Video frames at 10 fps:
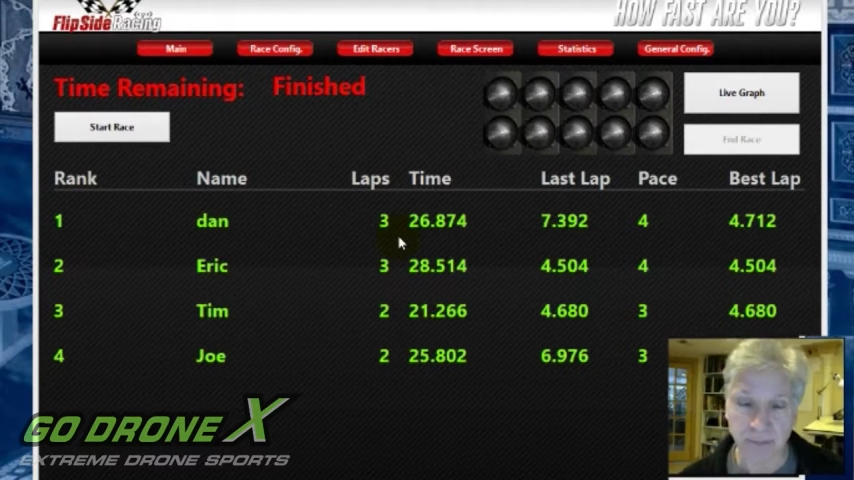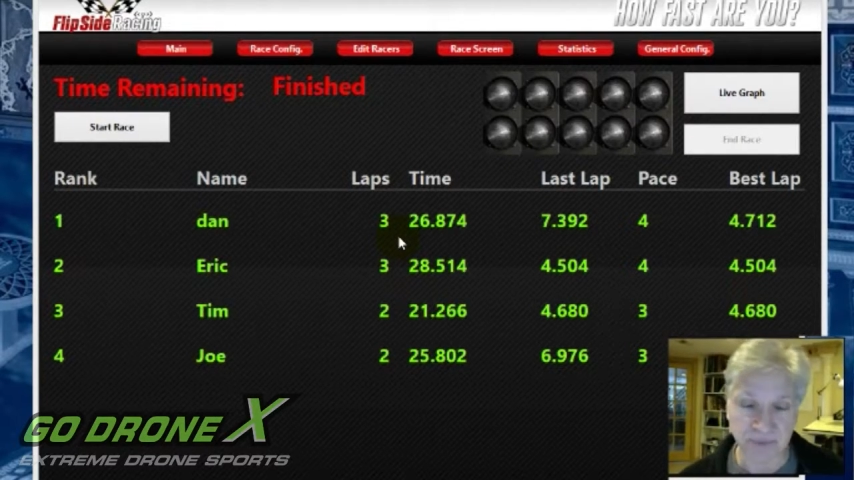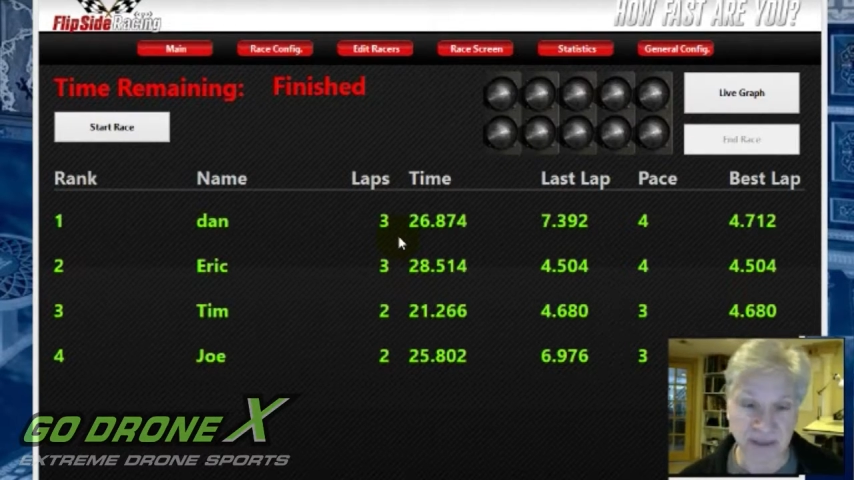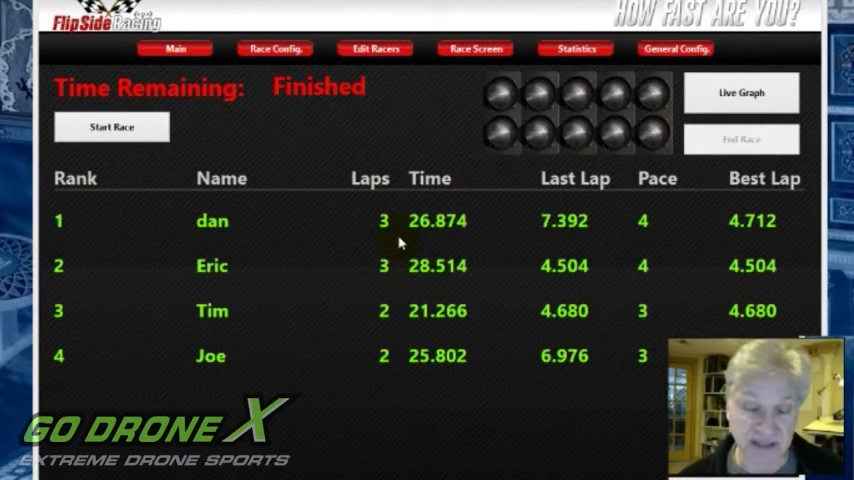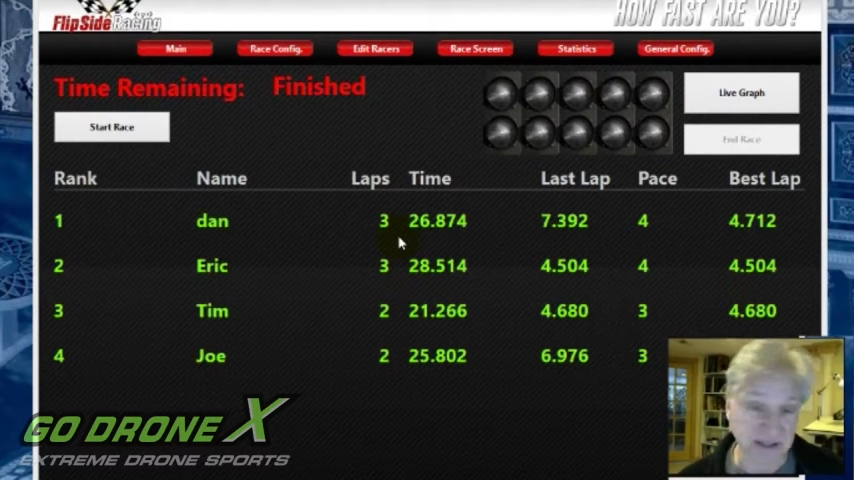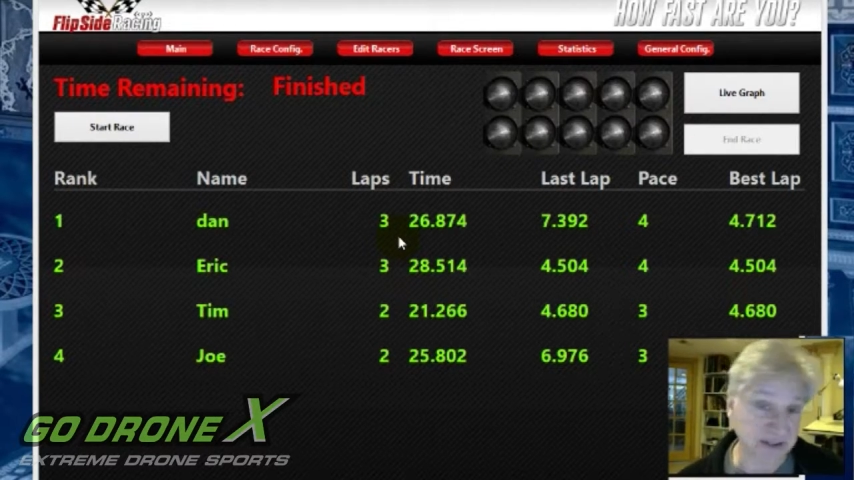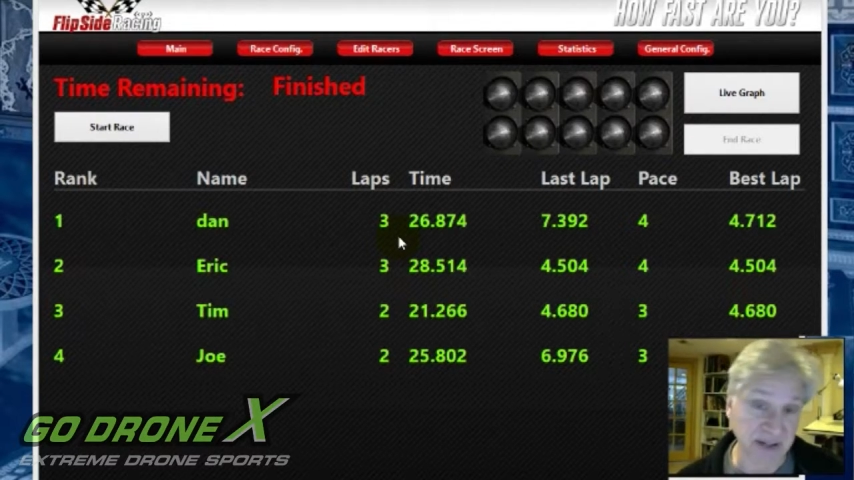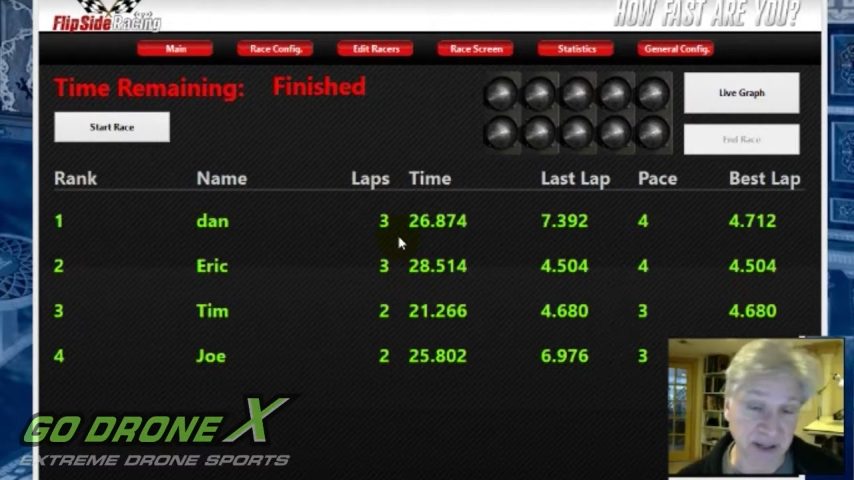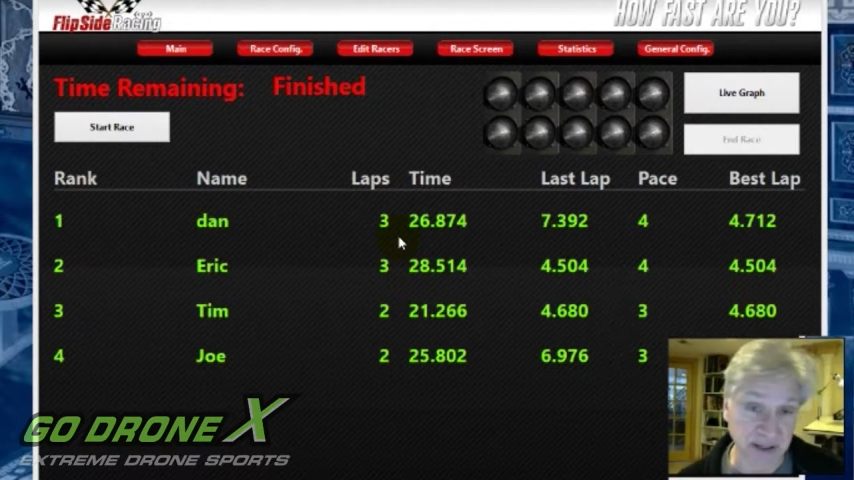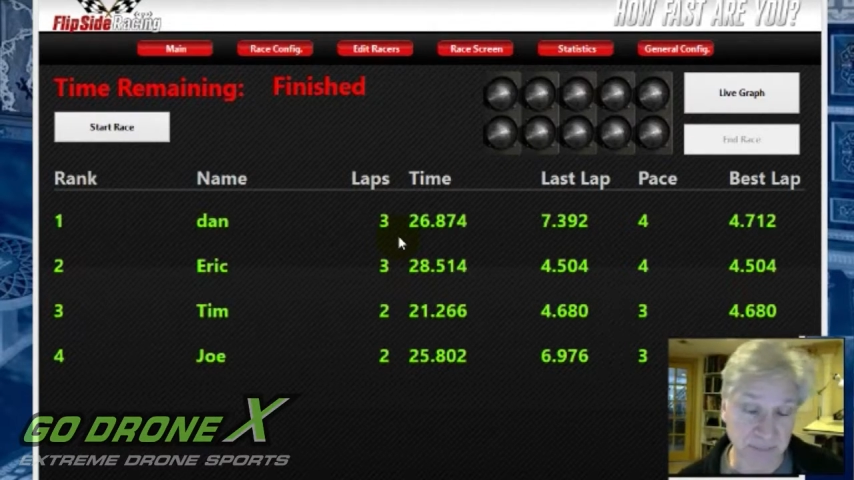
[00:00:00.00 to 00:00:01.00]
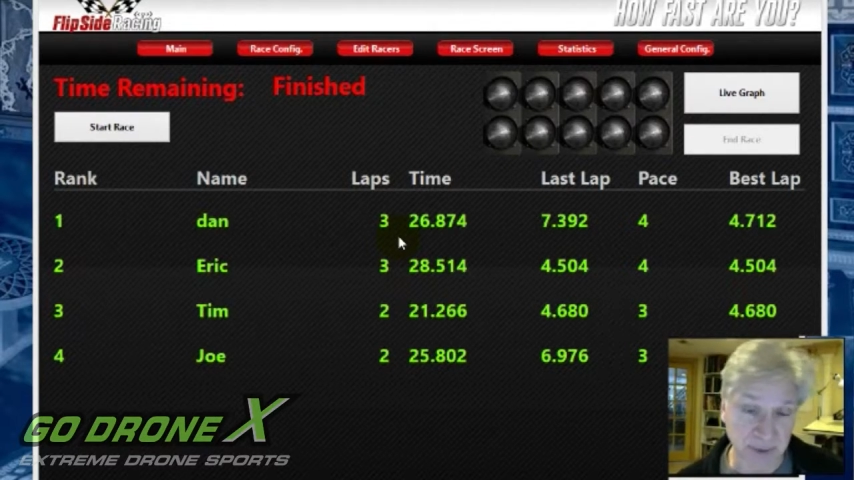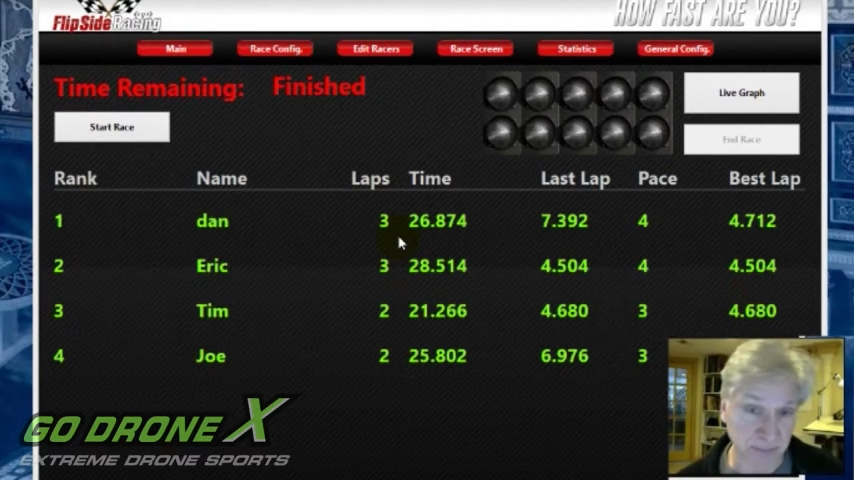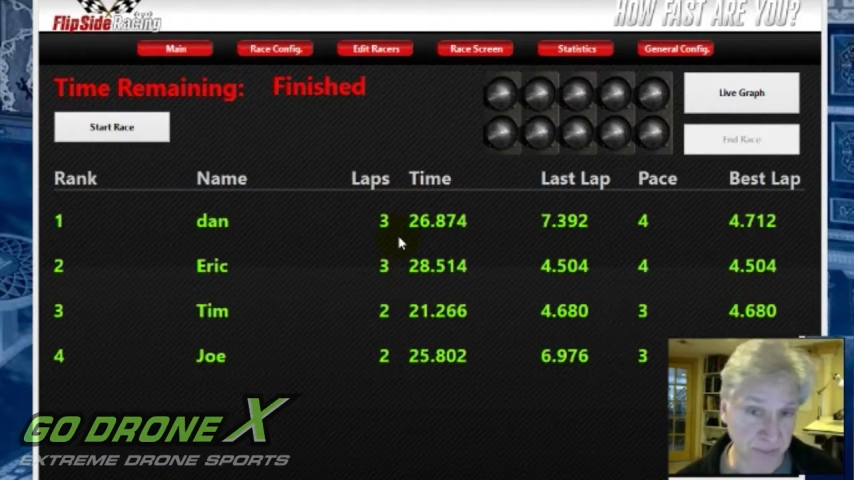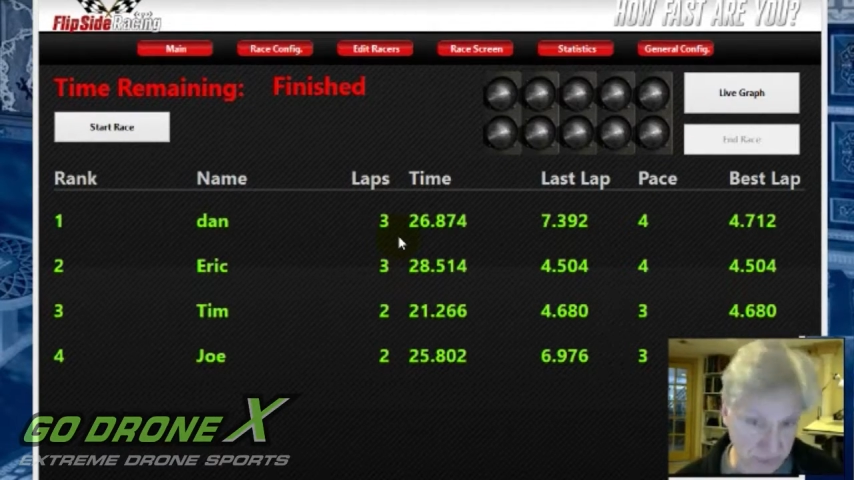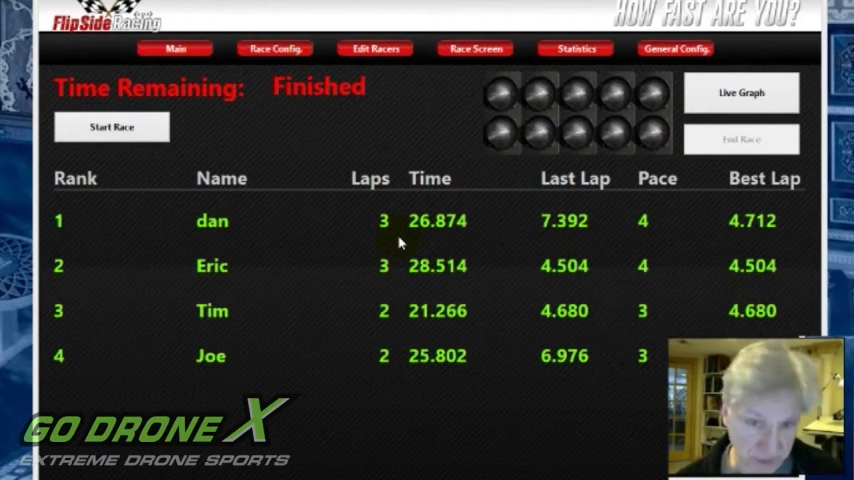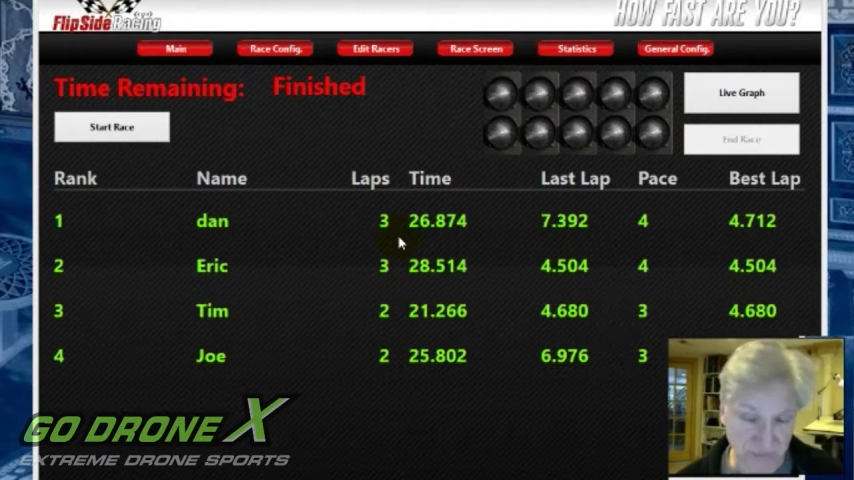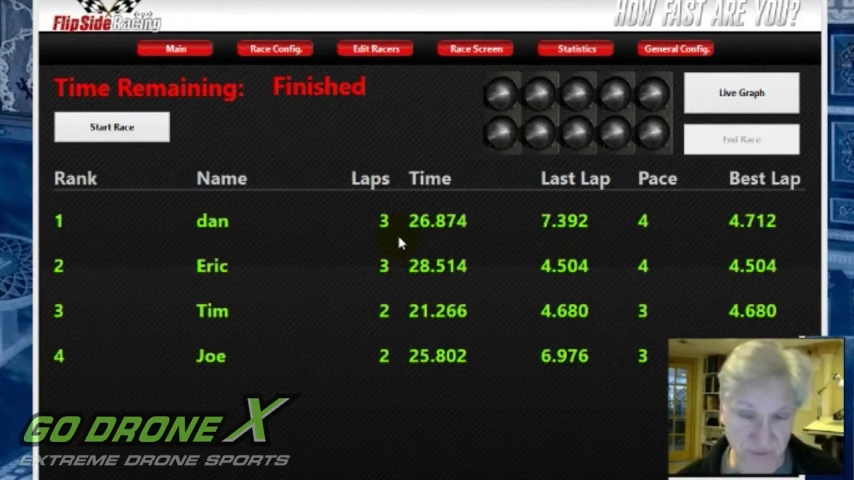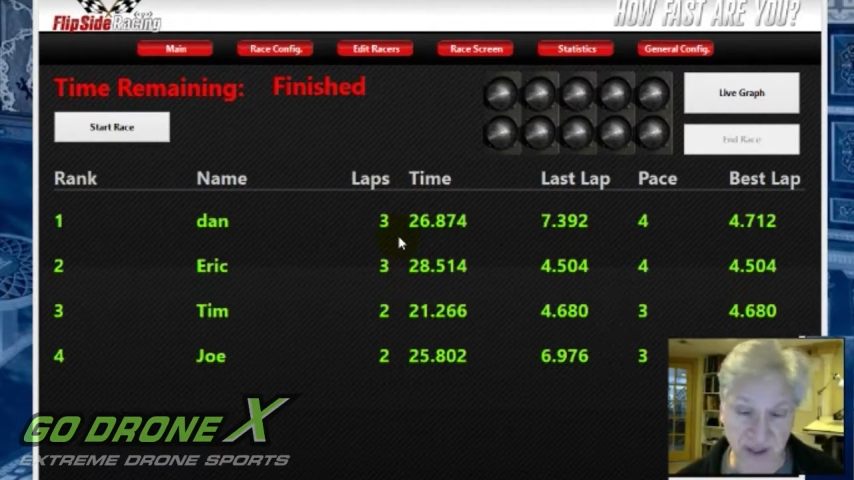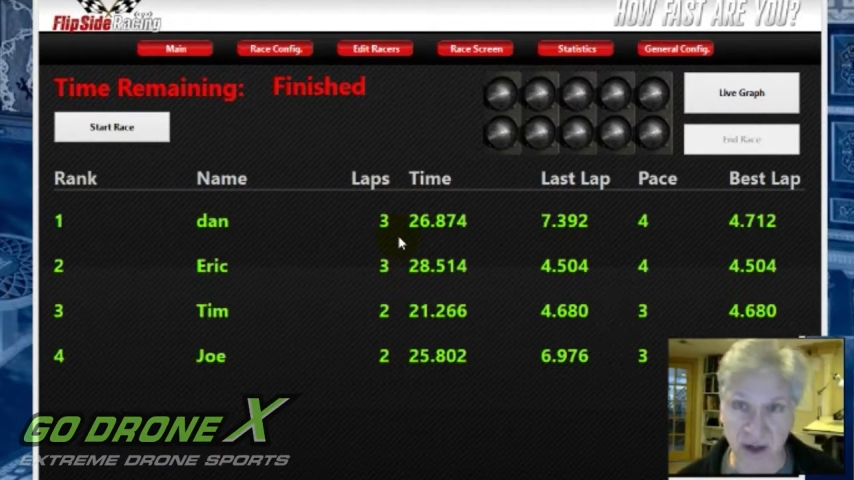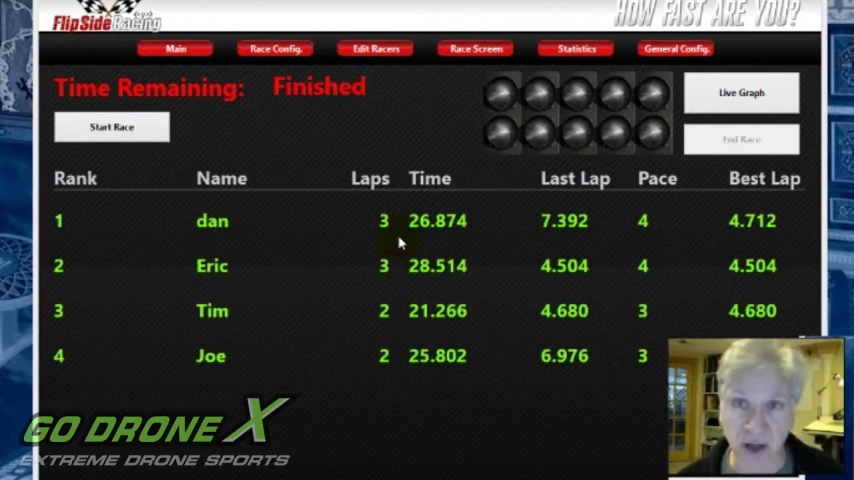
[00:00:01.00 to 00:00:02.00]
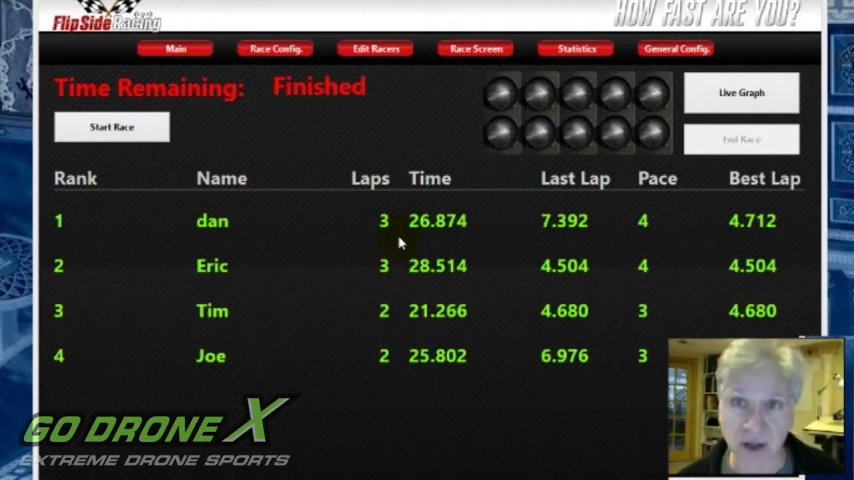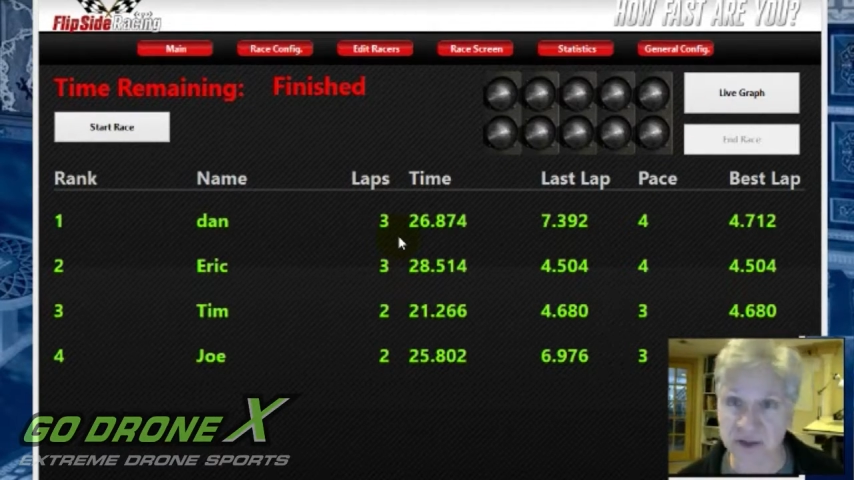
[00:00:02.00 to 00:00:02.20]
And that's exciting. People live for that.